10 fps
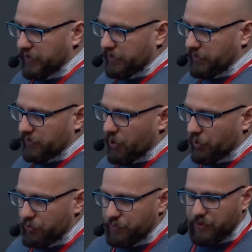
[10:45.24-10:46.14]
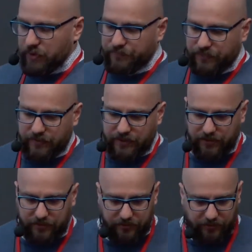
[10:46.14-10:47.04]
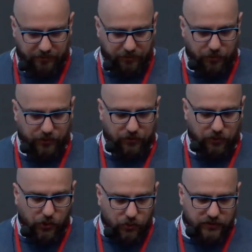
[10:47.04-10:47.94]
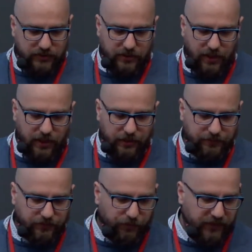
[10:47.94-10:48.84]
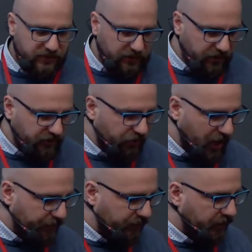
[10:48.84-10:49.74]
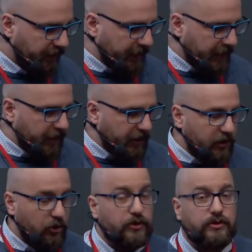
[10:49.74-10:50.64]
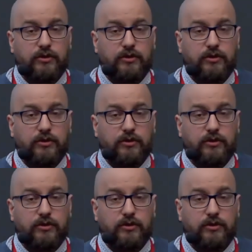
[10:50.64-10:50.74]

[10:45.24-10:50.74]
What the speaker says: in core Ruby that you can use to basically interrupt long